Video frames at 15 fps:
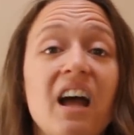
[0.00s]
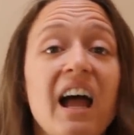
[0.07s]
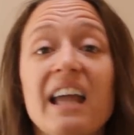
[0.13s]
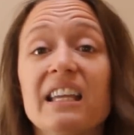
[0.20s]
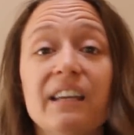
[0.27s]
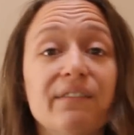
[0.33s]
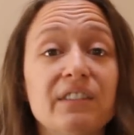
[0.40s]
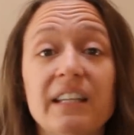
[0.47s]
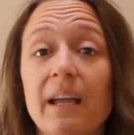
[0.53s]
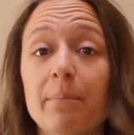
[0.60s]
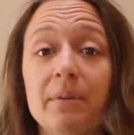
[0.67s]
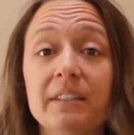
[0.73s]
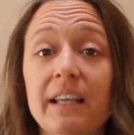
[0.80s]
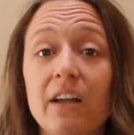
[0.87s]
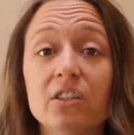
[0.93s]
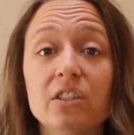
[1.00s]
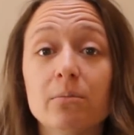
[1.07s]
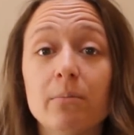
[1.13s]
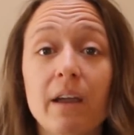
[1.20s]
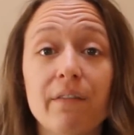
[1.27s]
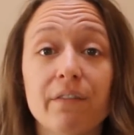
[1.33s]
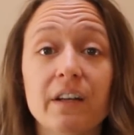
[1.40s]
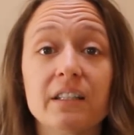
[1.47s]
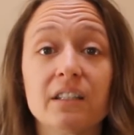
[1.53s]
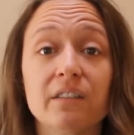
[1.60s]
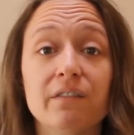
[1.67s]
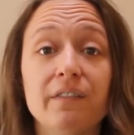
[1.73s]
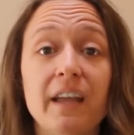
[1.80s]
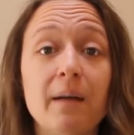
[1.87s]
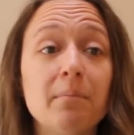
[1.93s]
I give samples out to my friends
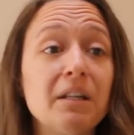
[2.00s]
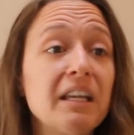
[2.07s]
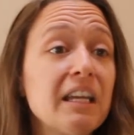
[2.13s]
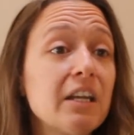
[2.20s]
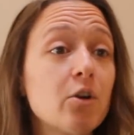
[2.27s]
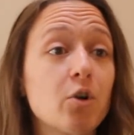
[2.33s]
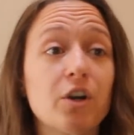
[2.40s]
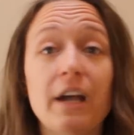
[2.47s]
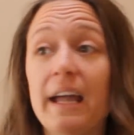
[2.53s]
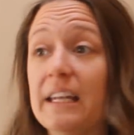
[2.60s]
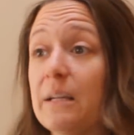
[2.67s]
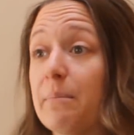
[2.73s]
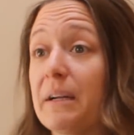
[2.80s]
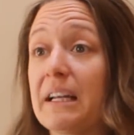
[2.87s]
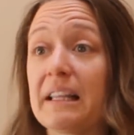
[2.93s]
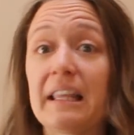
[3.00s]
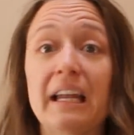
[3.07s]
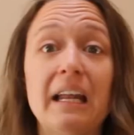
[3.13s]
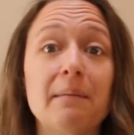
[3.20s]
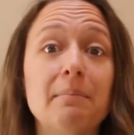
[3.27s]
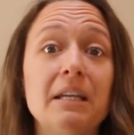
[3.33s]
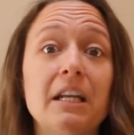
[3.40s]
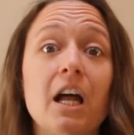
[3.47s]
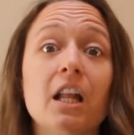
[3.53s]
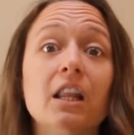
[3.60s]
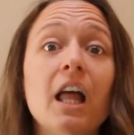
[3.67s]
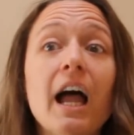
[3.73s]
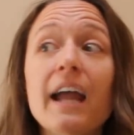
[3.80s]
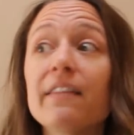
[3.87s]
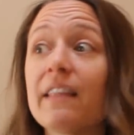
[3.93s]
and family or anybody that I meet
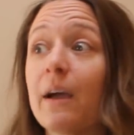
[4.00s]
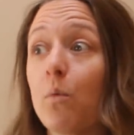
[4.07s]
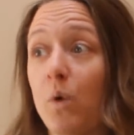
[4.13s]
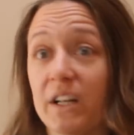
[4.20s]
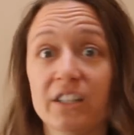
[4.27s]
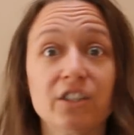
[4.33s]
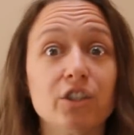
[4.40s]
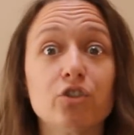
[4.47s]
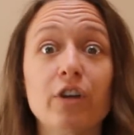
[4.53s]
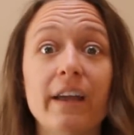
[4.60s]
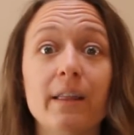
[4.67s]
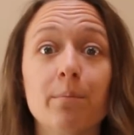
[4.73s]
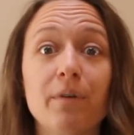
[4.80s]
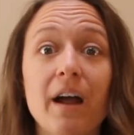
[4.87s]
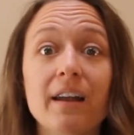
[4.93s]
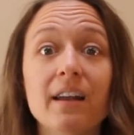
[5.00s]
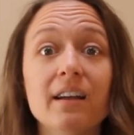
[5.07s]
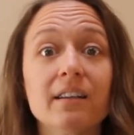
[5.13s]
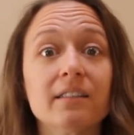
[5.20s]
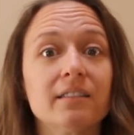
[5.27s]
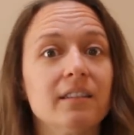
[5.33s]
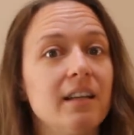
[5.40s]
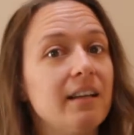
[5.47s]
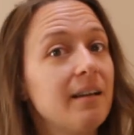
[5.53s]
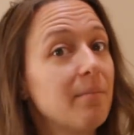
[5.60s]
online that wants to try the products.